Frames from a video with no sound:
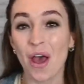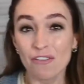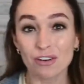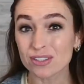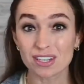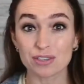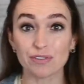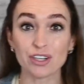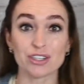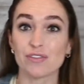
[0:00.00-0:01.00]
First things
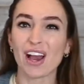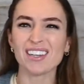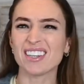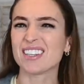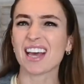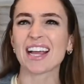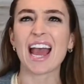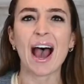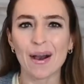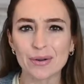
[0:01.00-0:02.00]
first, you've got to decide
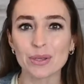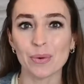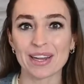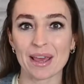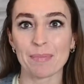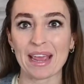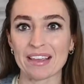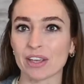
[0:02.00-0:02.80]
how you want to get paid.